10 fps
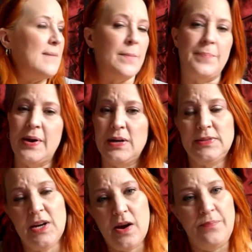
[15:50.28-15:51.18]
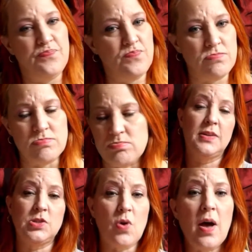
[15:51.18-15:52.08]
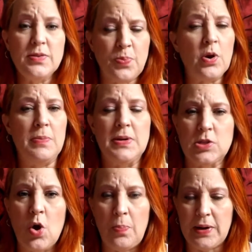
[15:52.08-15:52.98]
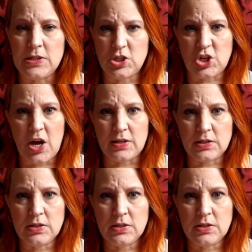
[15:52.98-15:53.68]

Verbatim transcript: But yeah, the trial's pretty much open and shut.